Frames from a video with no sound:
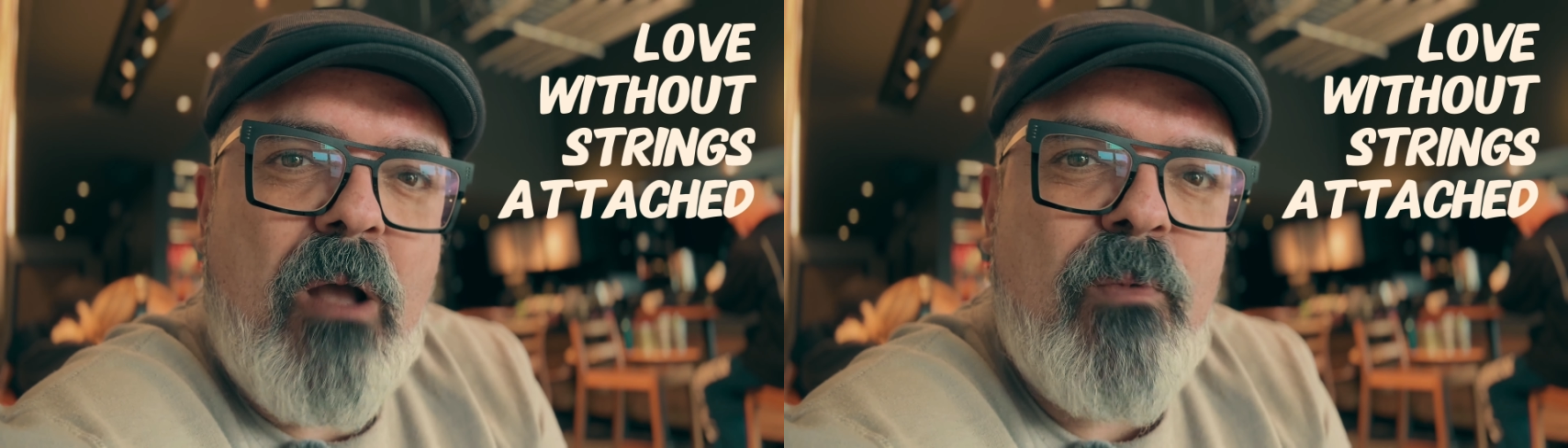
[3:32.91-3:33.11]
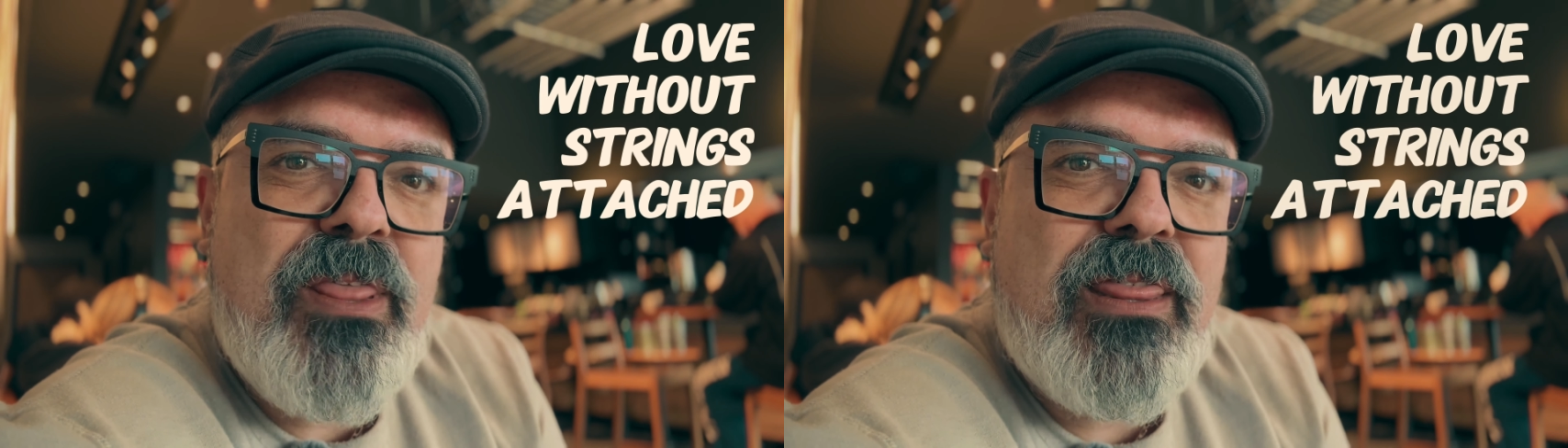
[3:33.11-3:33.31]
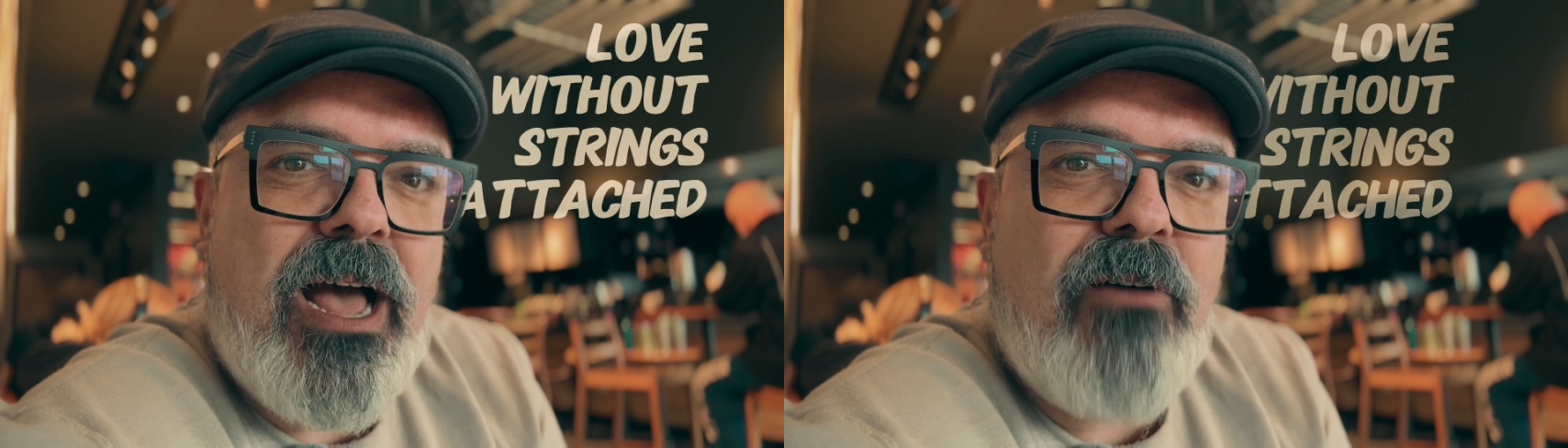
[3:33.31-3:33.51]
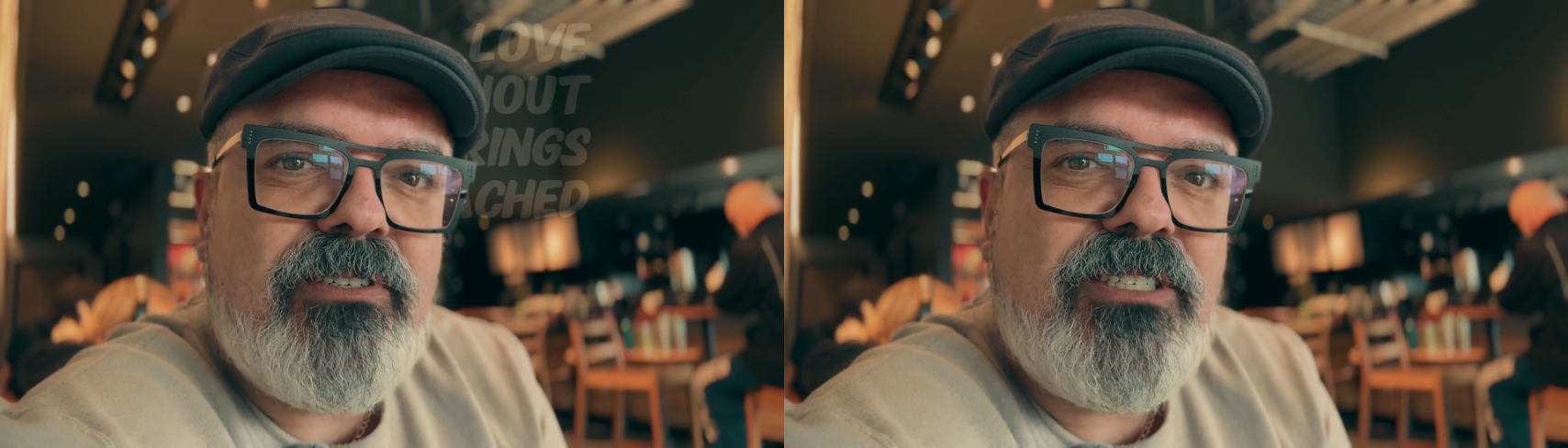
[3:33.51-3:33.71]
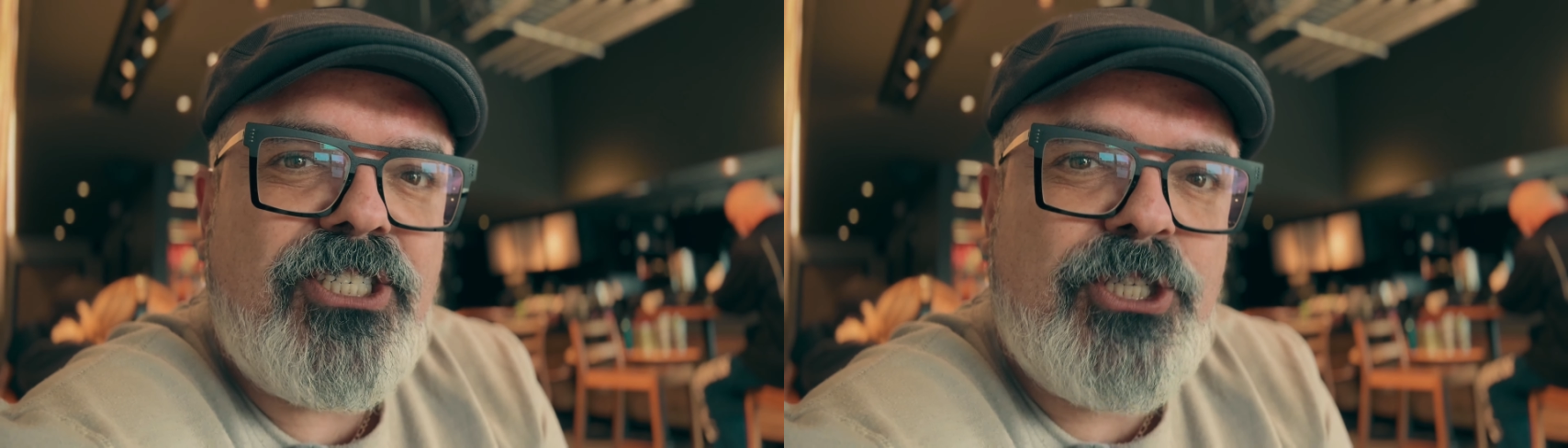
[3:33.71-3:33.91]

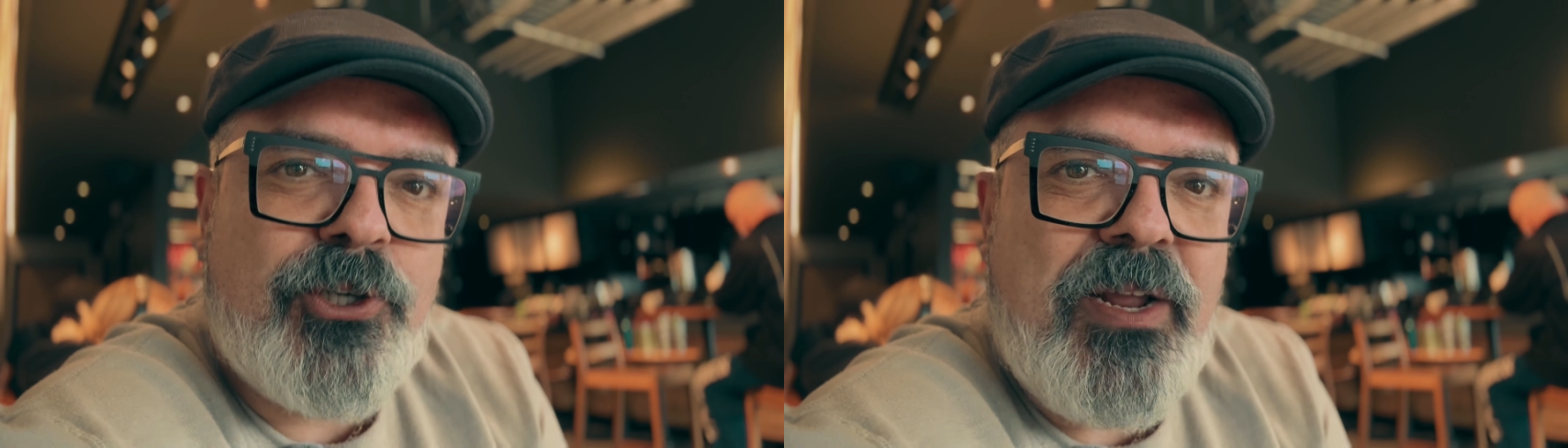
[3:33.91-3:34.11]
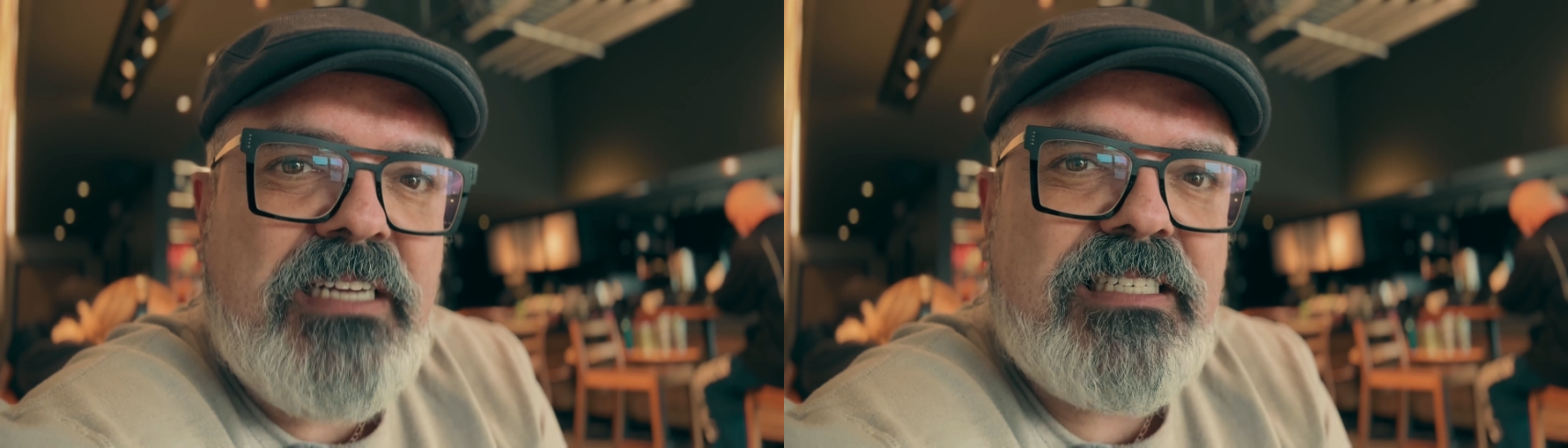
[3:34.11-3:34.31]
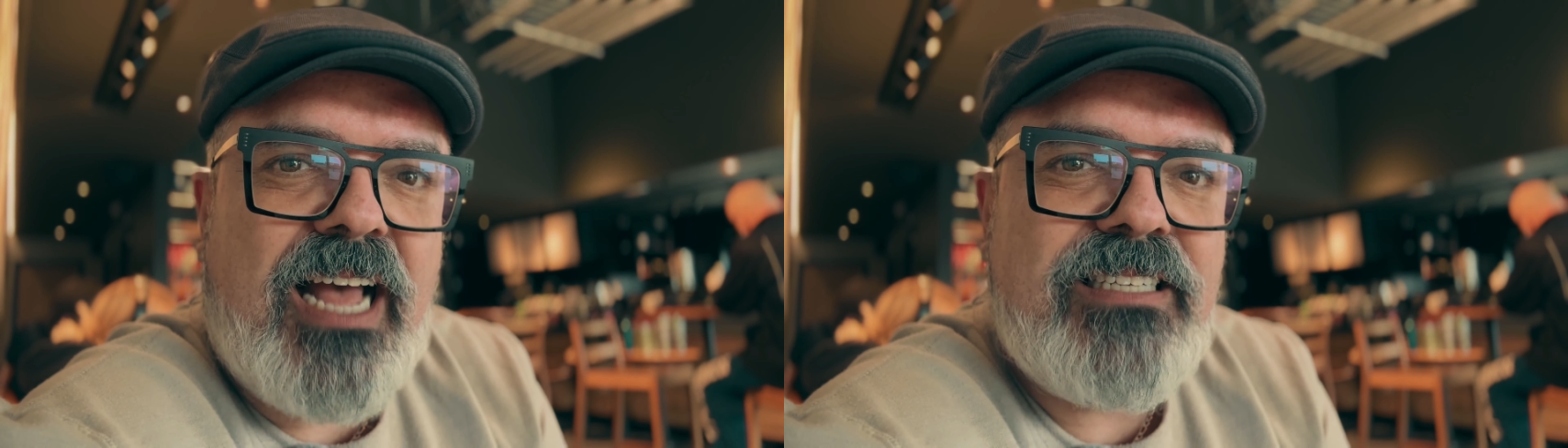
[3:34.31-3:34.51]
without strings